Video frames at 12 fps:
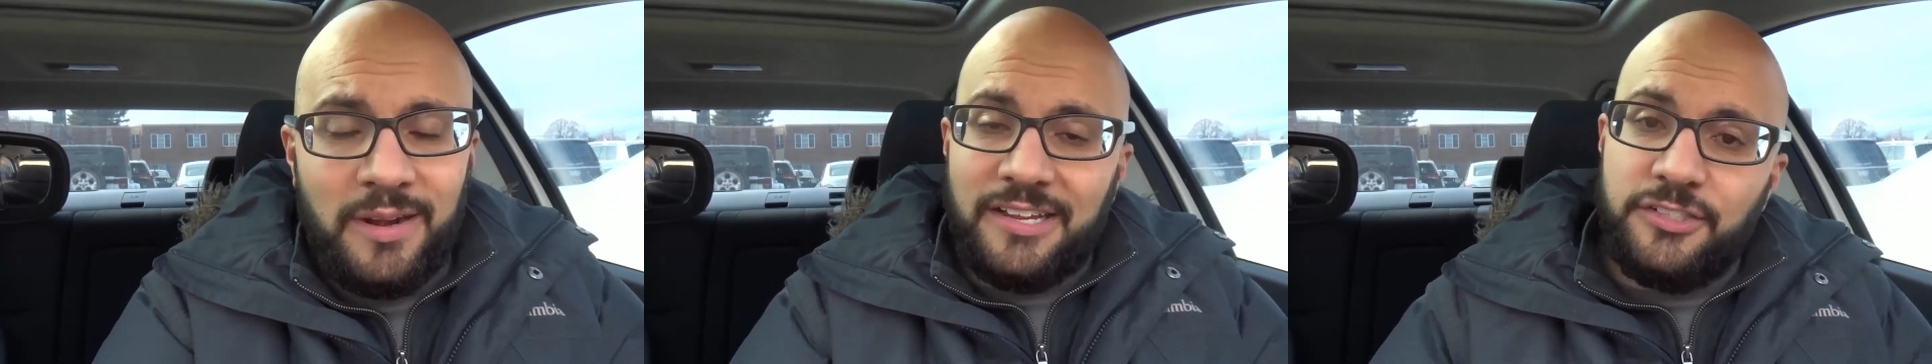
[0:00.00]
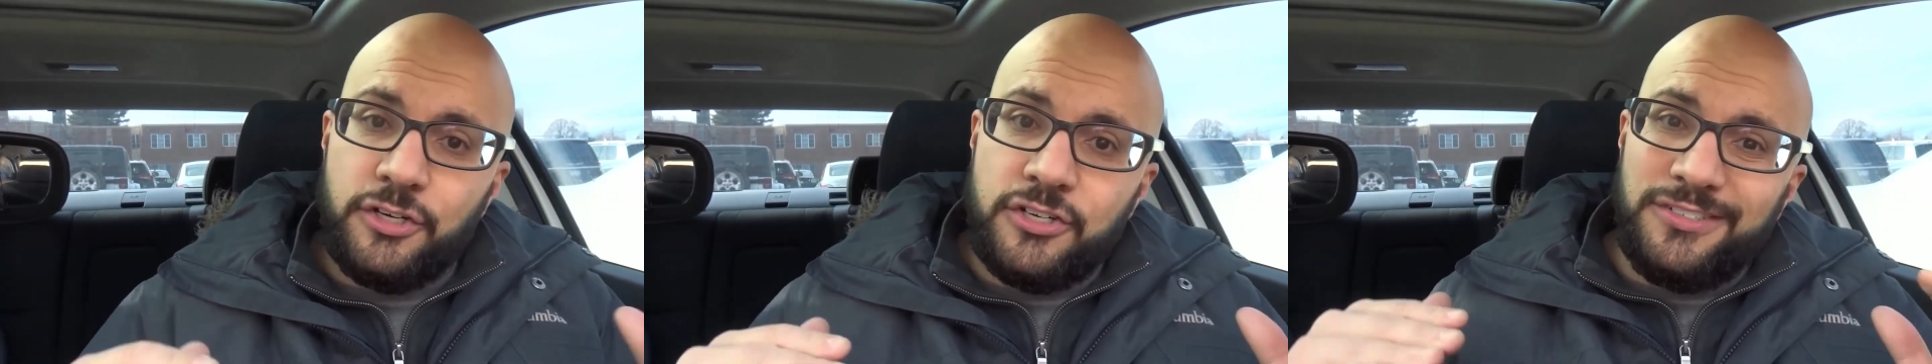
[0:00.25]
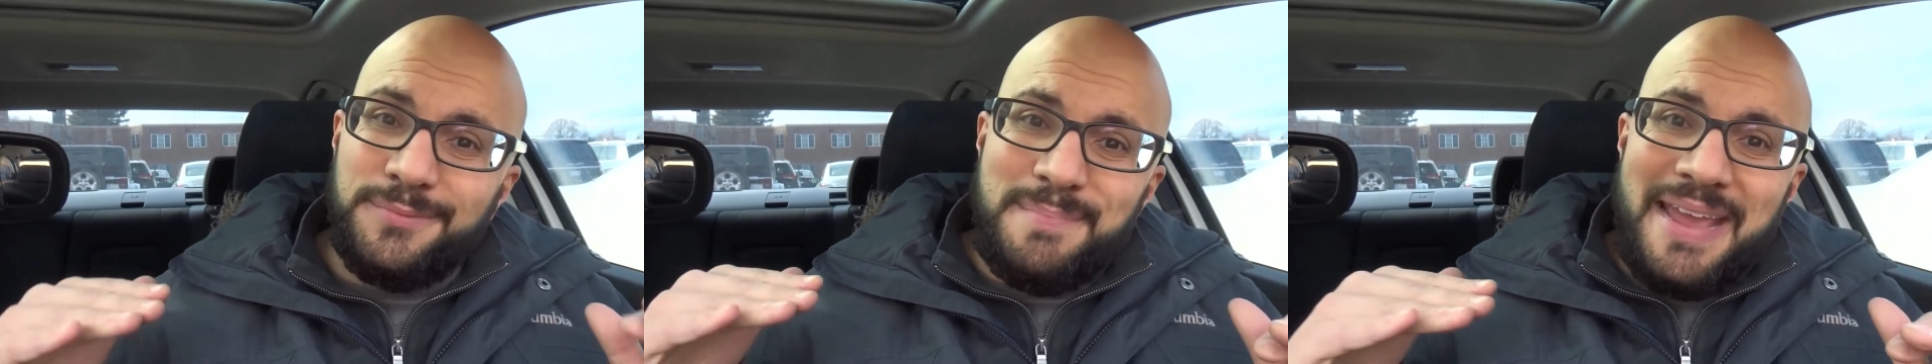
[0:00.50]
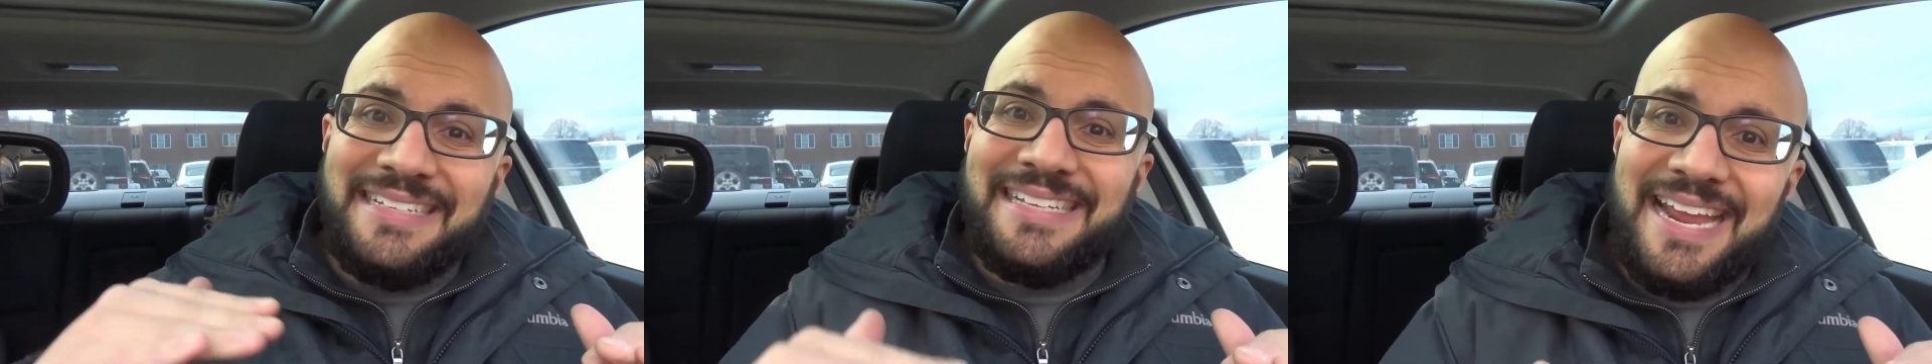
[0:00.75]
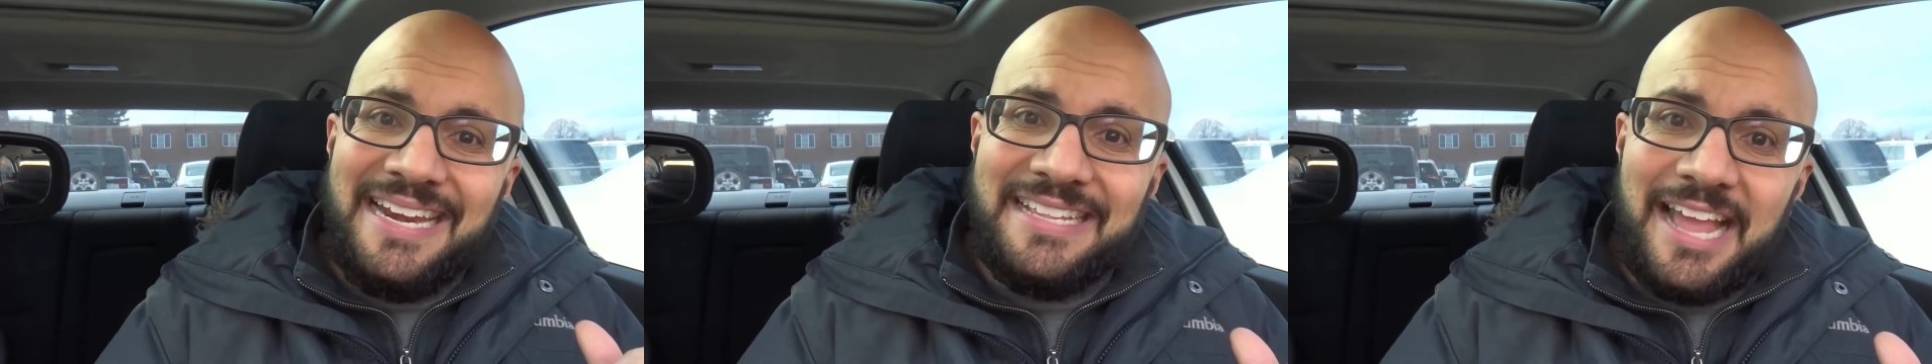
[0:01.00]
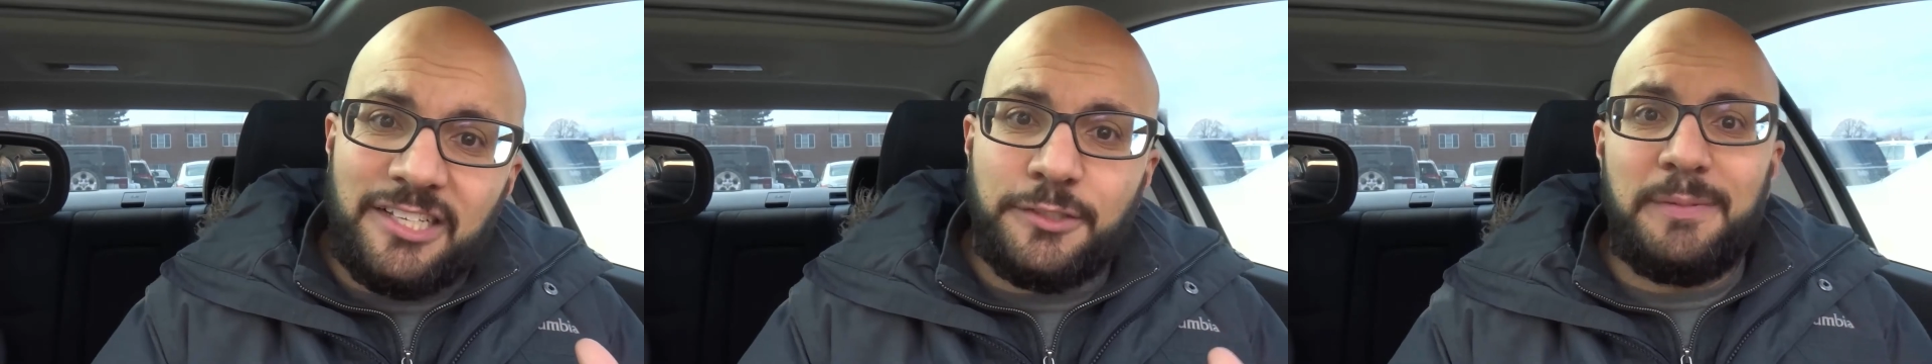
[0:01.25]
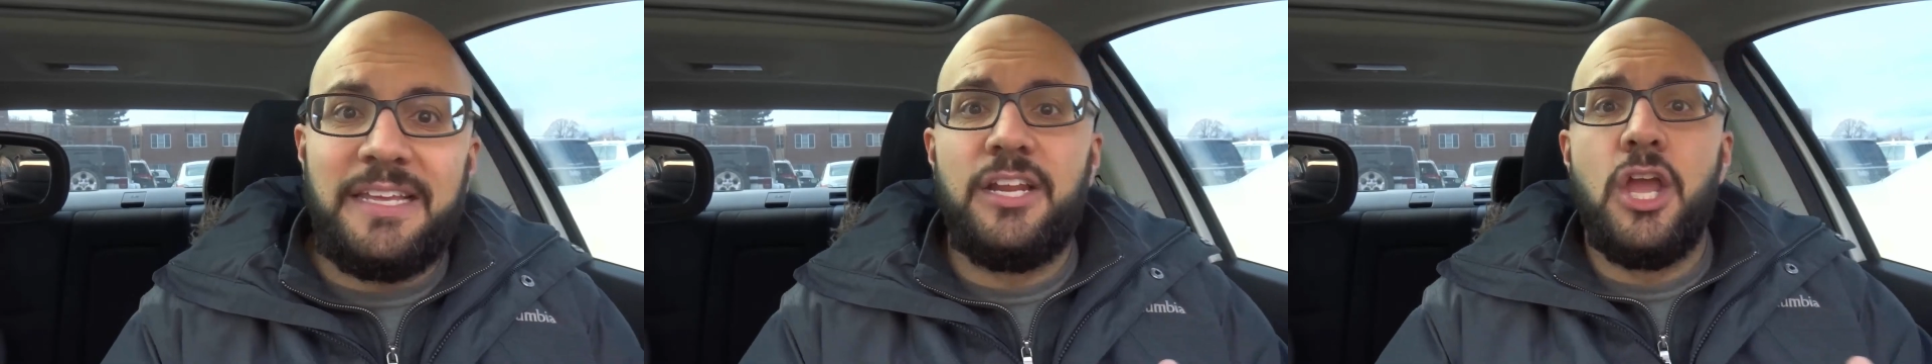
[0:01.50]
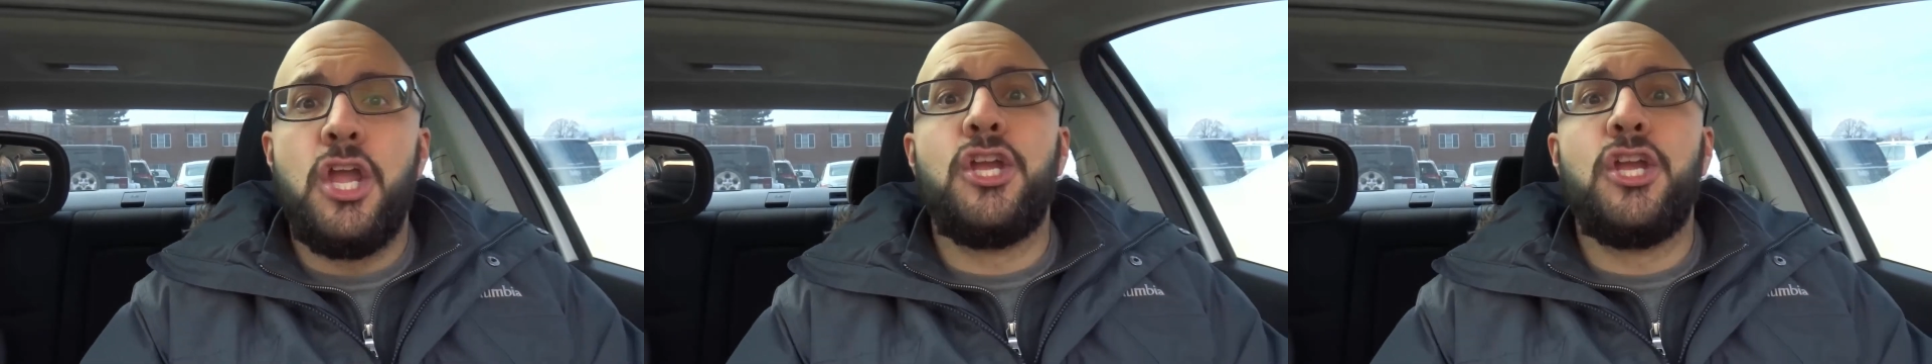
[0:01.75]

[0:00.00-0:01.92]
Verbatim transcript: because you're just maintaining that speed.